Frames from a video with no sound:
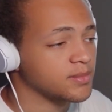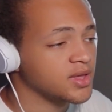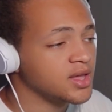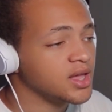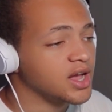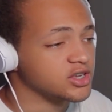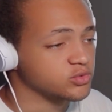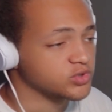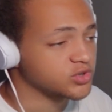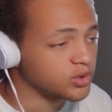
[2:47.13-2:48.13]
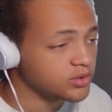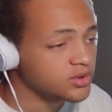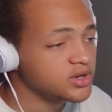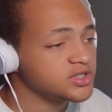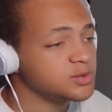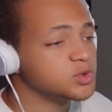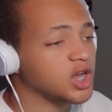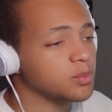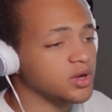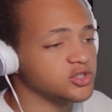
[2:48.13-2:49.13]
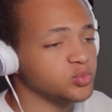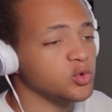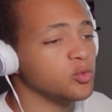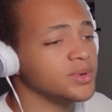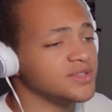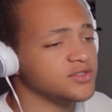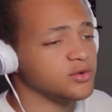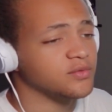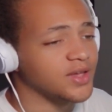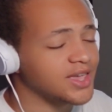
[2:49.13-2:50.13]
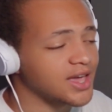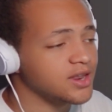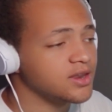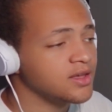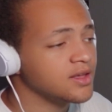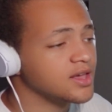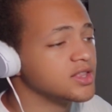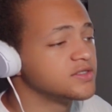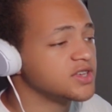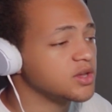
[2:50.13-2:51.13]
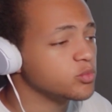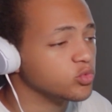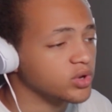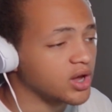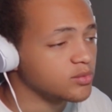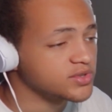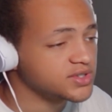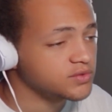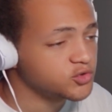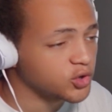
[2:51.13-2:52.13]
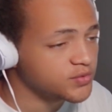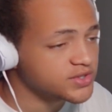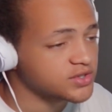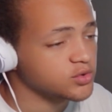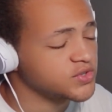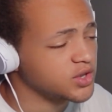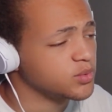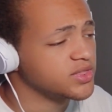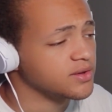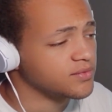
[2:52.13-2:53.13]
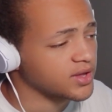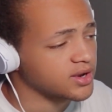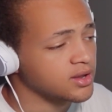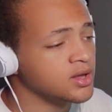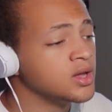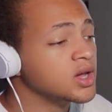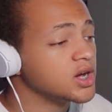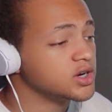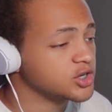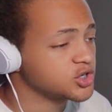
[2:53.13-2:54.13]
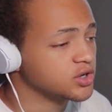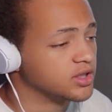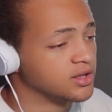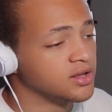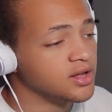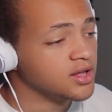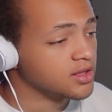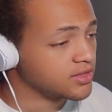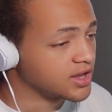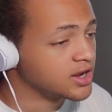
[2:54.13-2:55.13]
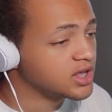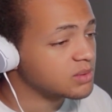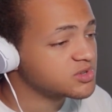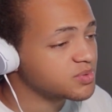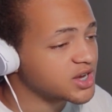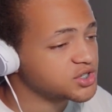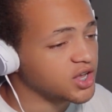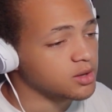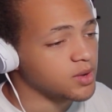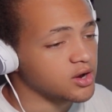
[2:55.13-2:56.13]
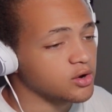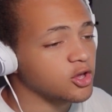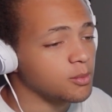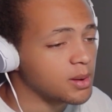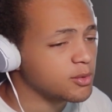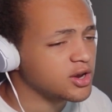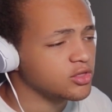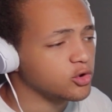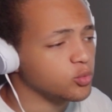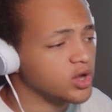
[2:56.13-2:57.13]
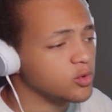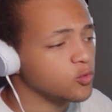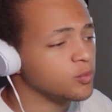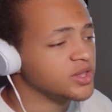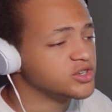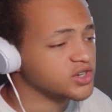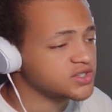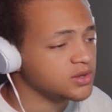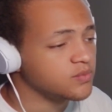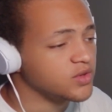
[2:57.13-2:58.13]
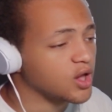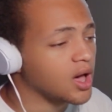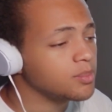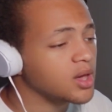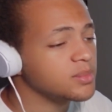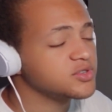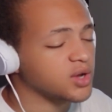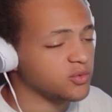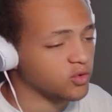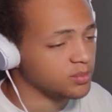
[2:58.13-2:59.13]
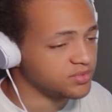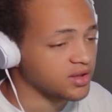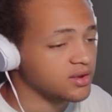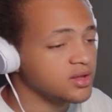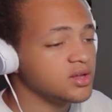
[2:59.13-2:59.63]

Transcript: As a result, Team Jackpot's win will be considered vacated, and the team will not receive trophies associated with the event. Additionally, the in-game splash tag banner commemorating their win will be adjusted via upcoming software update.